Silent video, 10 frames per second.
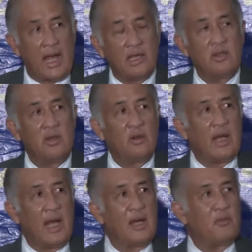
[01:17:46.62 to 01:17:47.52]
And you
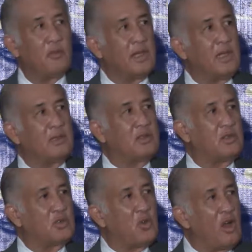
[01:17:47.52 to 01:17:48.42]
know, it
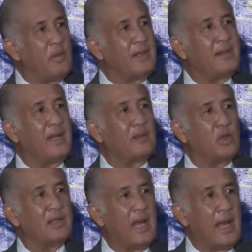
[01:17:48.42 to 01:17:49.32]
struck me then,
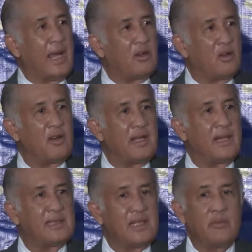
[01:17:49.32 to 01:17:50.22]
but I heard
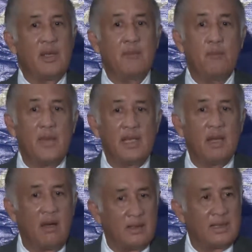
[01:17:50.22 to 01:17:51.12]
that statement many
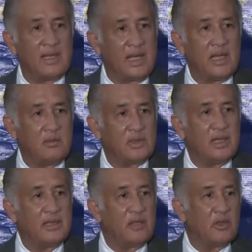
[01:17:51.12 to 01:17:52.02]
other times
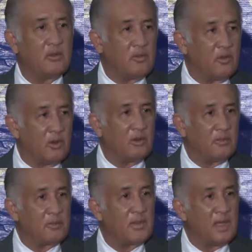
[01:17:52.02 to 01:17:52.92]
in different
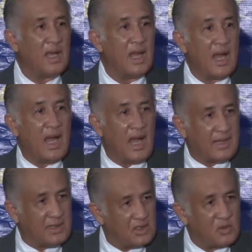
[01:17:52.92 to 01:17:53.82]
forums.
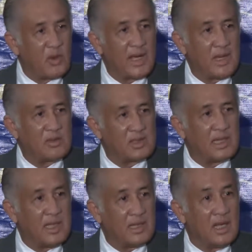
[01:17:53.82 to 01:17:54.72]
And this is why I'm
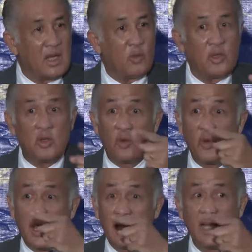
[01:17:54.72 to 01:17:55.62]
saying, we don't
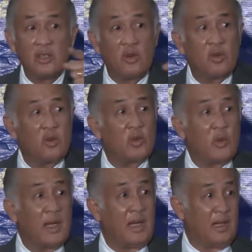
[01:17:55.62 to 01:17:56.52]
realize how good
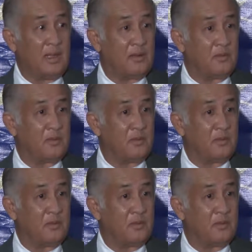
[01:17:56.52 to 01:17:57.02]
we are.